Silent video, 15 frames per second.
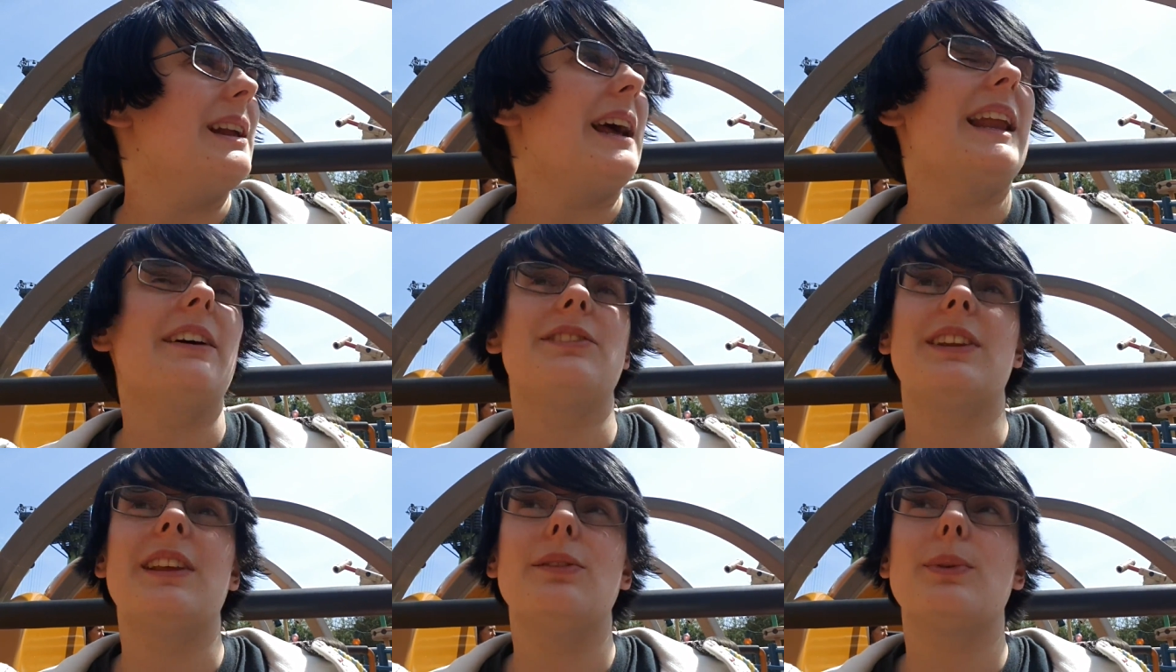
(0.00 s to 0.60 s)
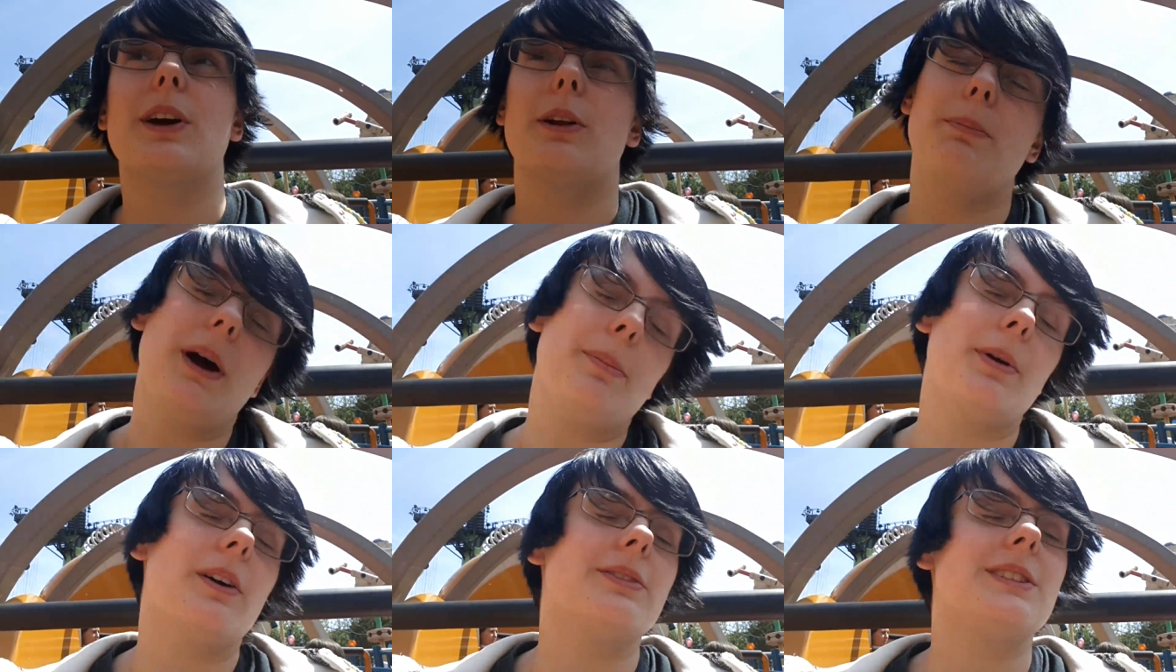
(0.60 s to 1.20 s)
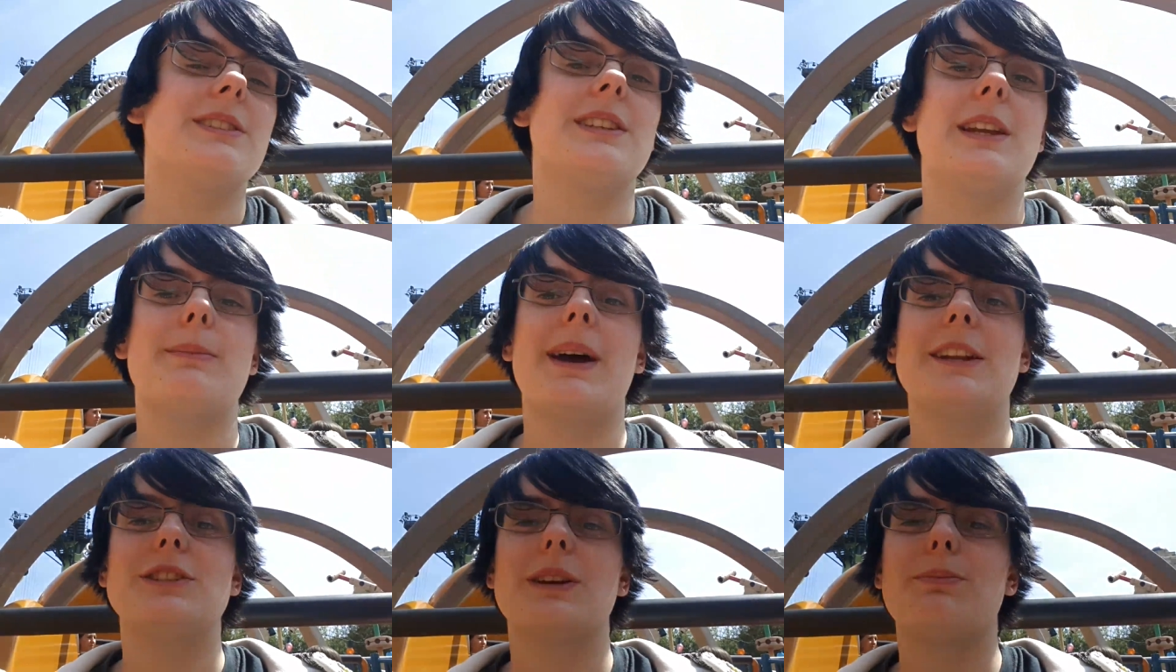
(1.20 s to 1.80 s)
and after this we're going to pop over to
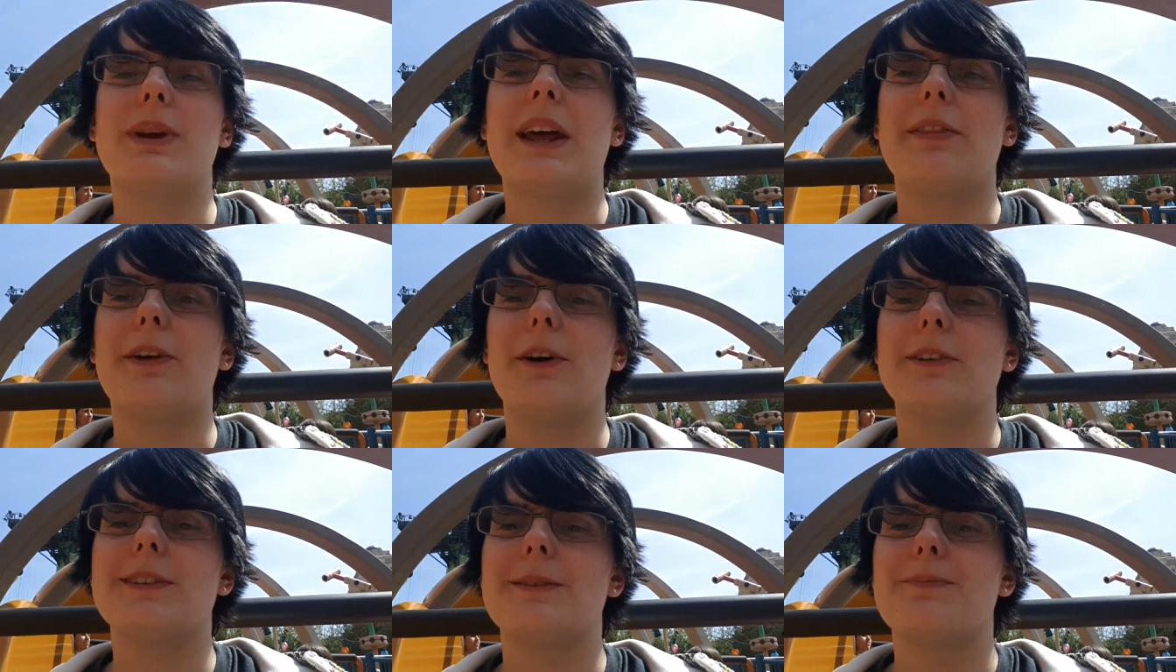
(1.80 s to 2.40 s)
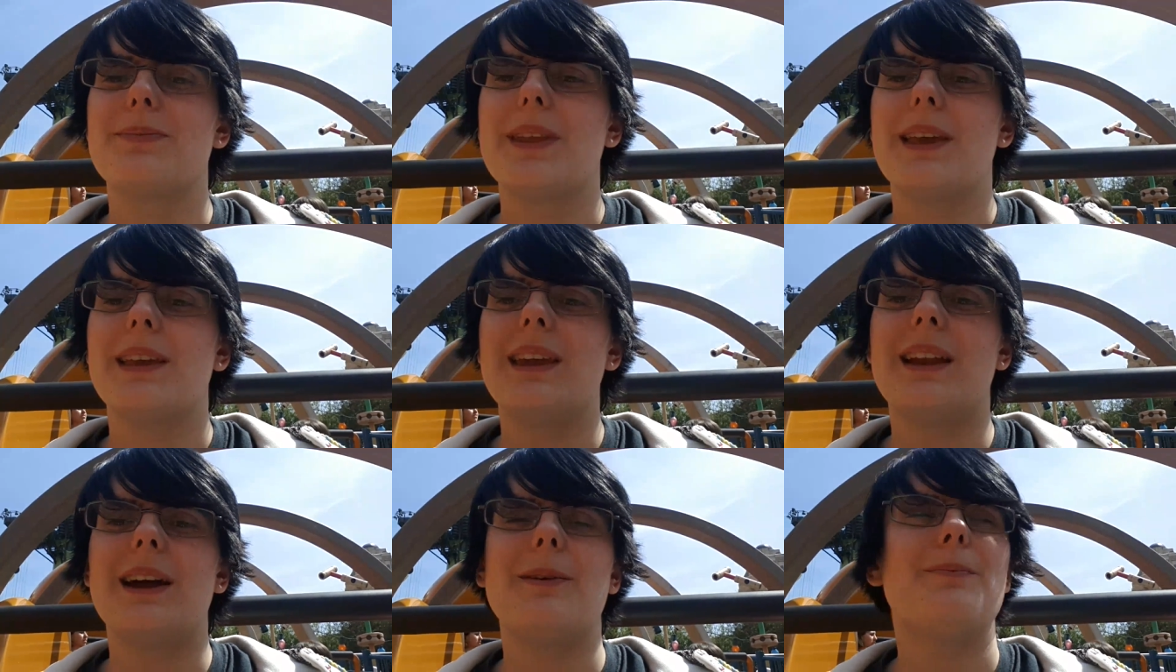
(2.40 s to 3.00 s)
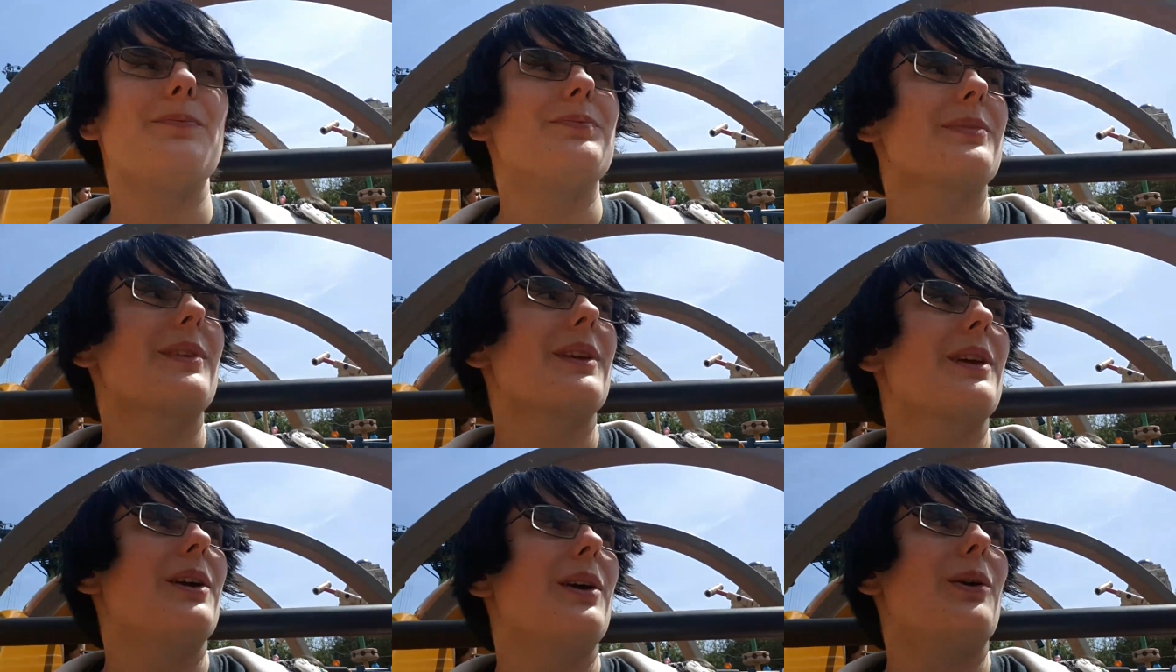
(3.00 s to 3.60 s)
Cinemagic, but I thought, you know,
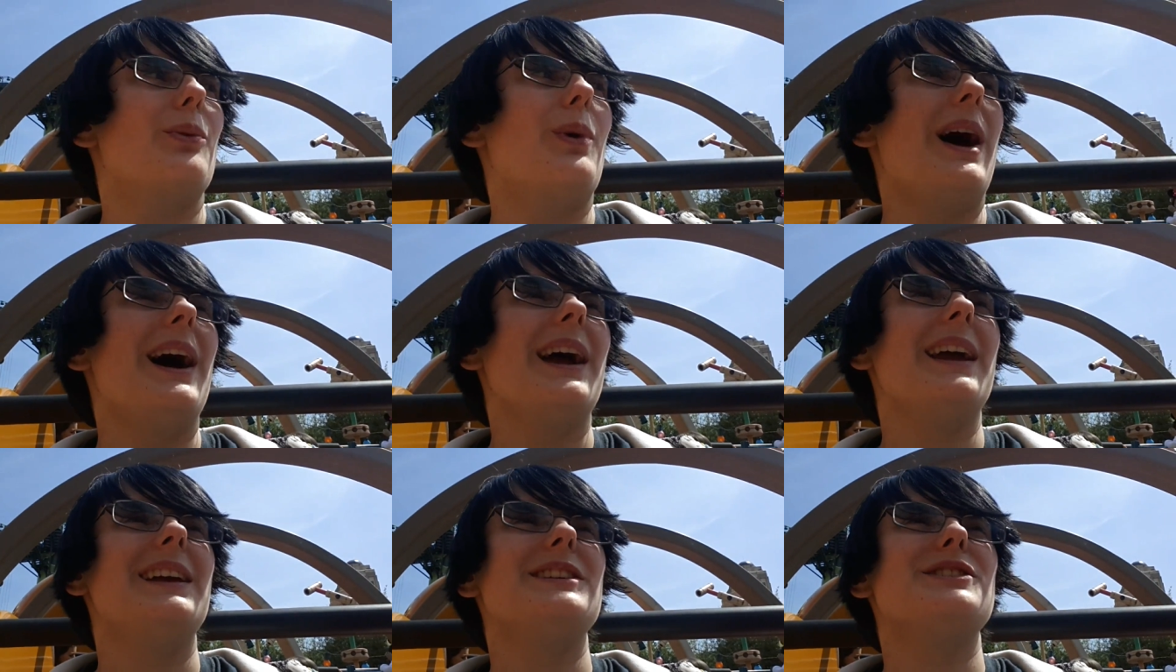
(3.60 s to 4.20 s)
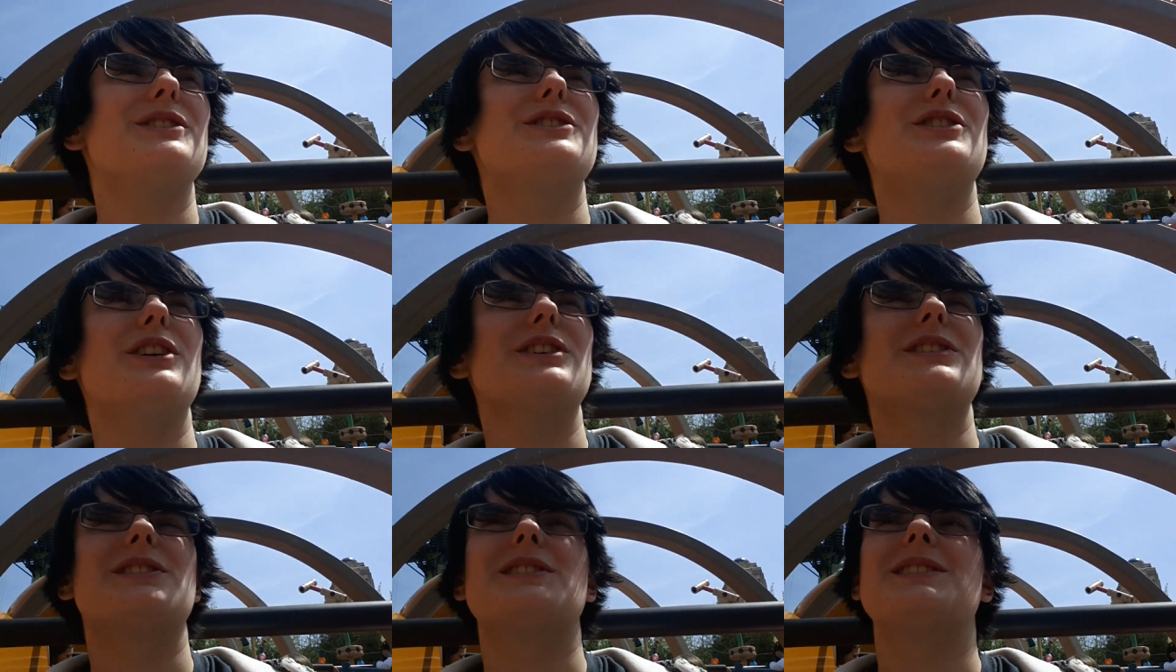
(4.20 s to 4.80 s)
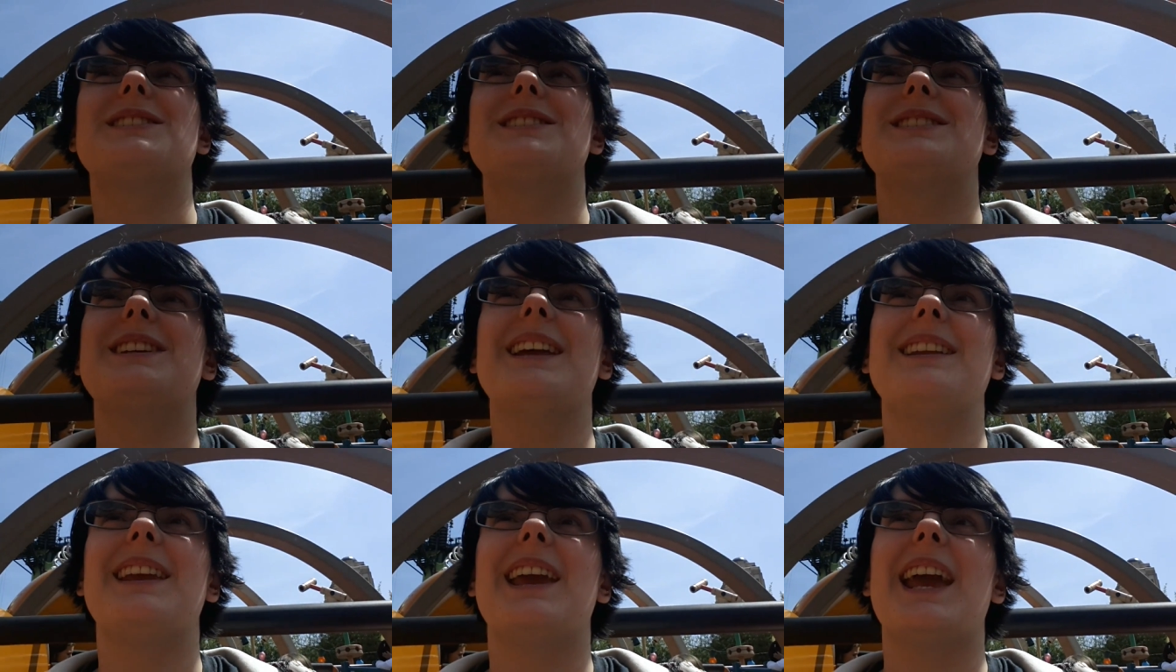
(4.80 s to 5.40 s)
why just
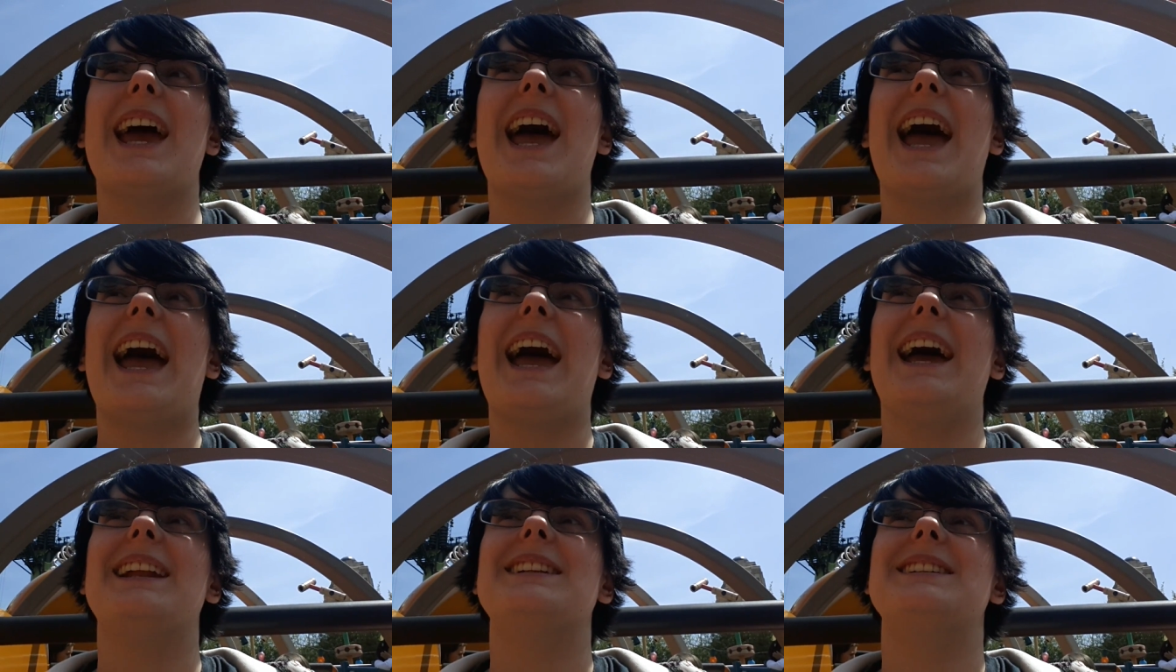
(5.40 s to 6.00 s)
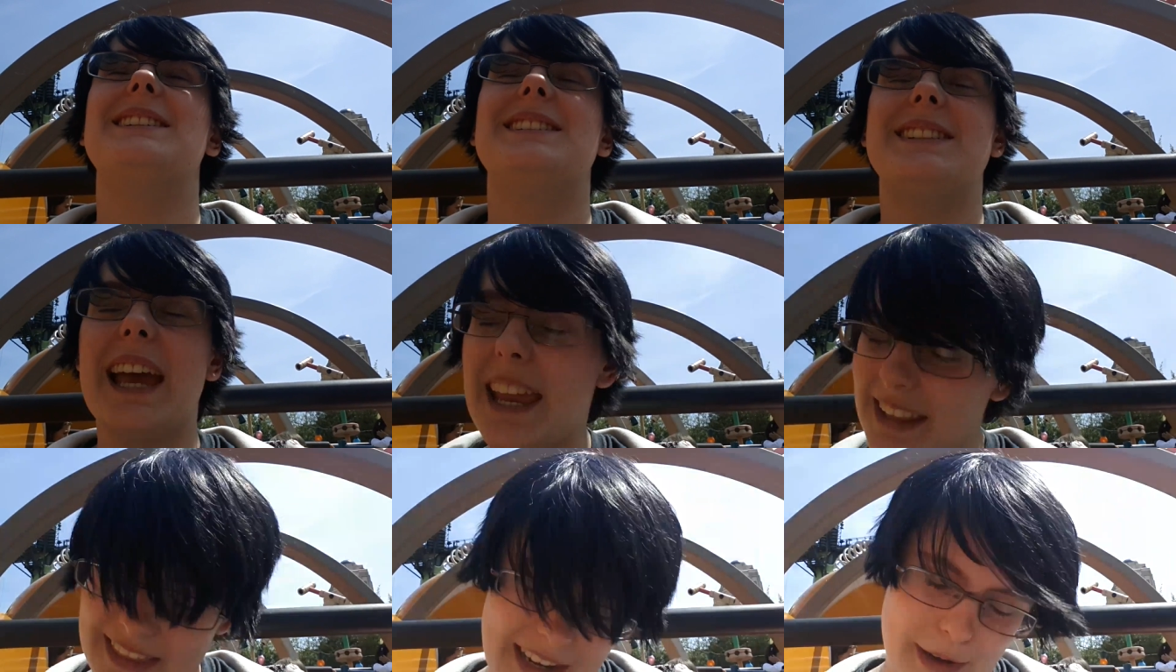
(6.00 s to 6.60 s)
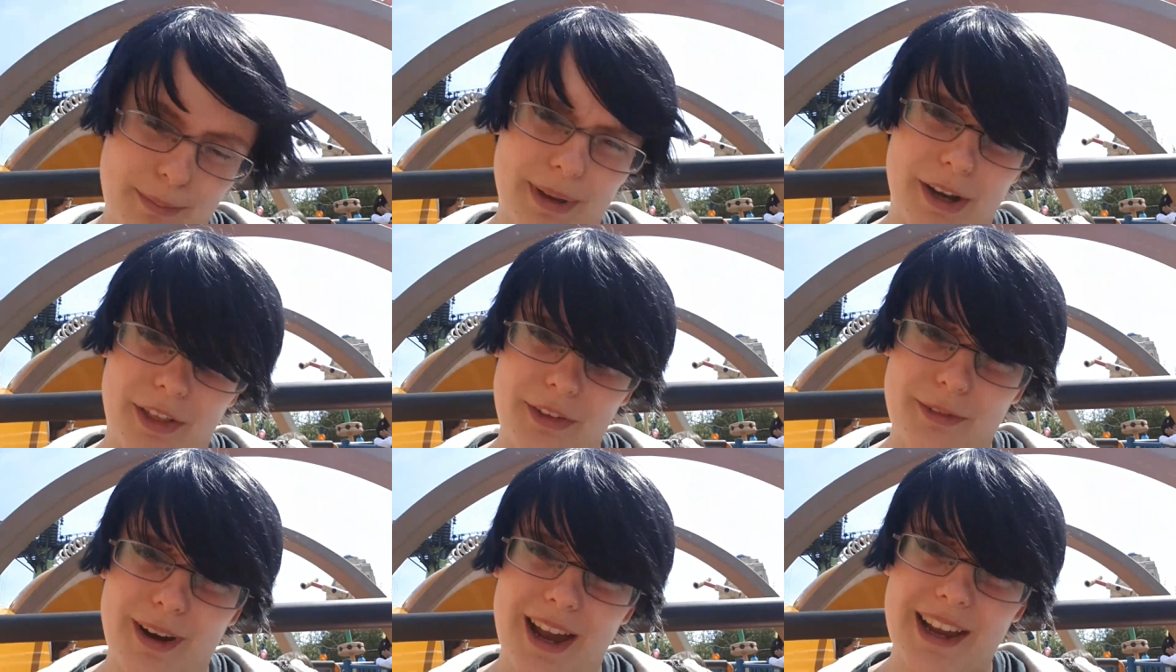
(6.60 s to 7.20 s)
sit here and say that I've been
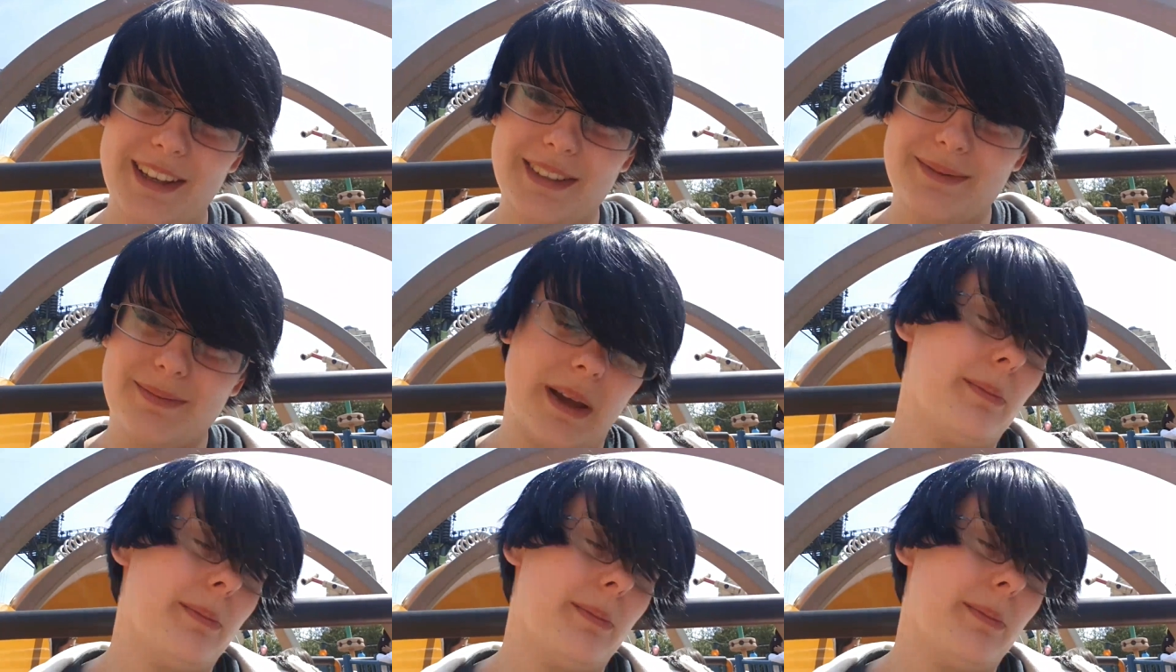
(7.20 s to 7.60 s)
on the ride?